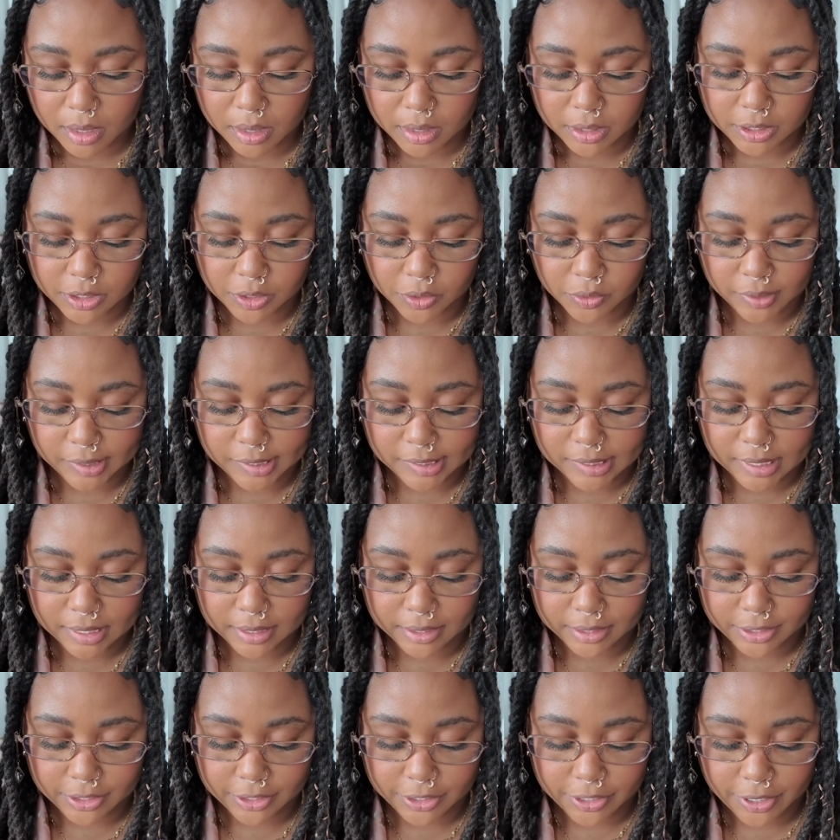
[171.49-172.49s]
So it
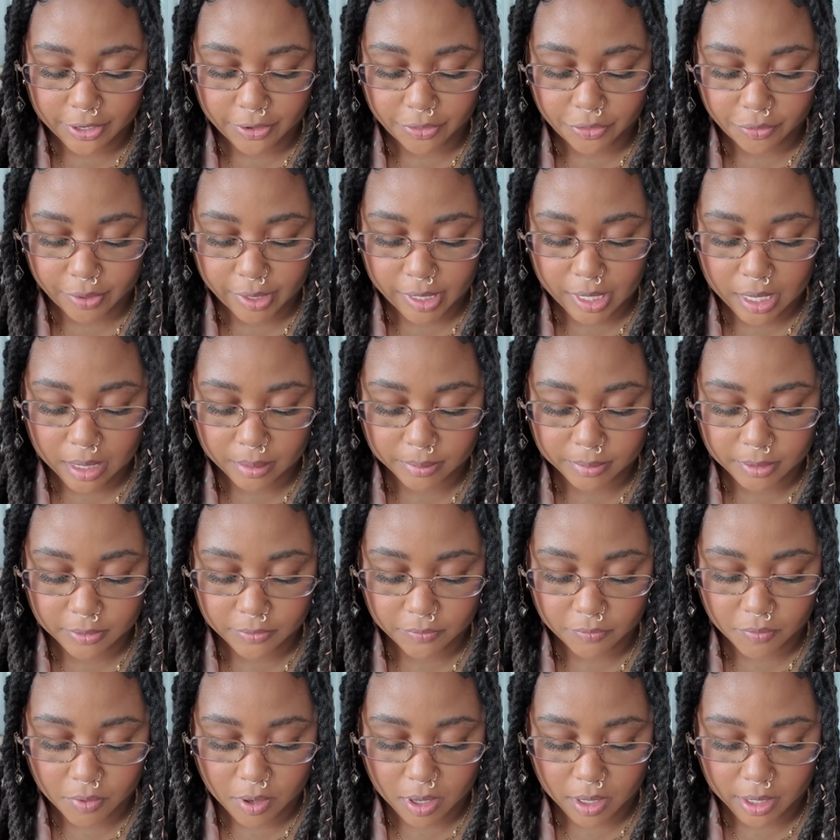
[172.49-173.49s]
says stir 3 cups
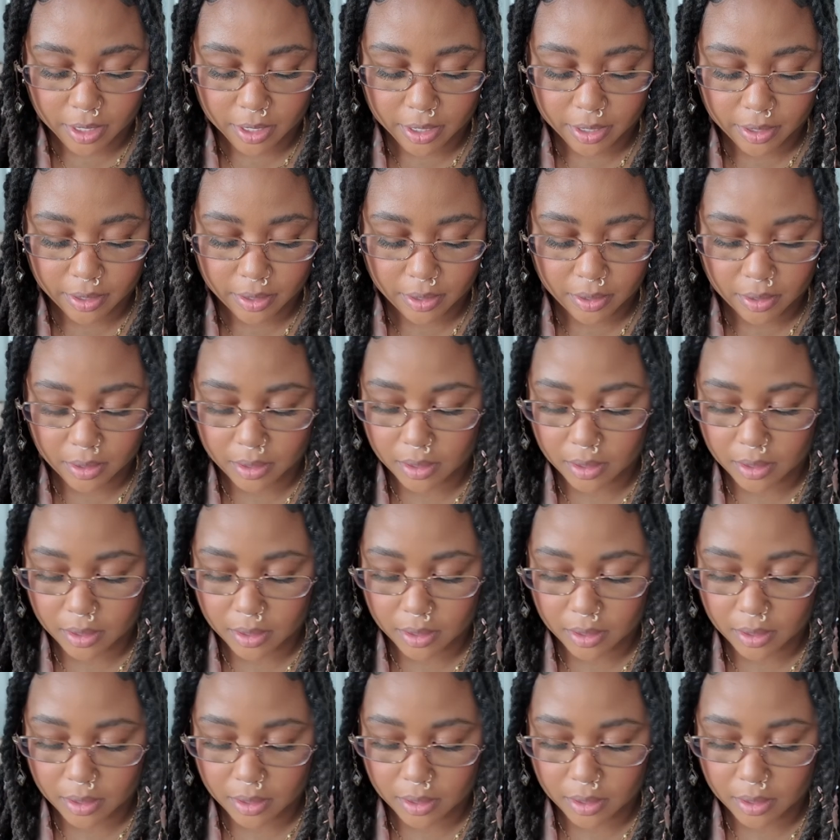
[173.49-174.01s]
of water,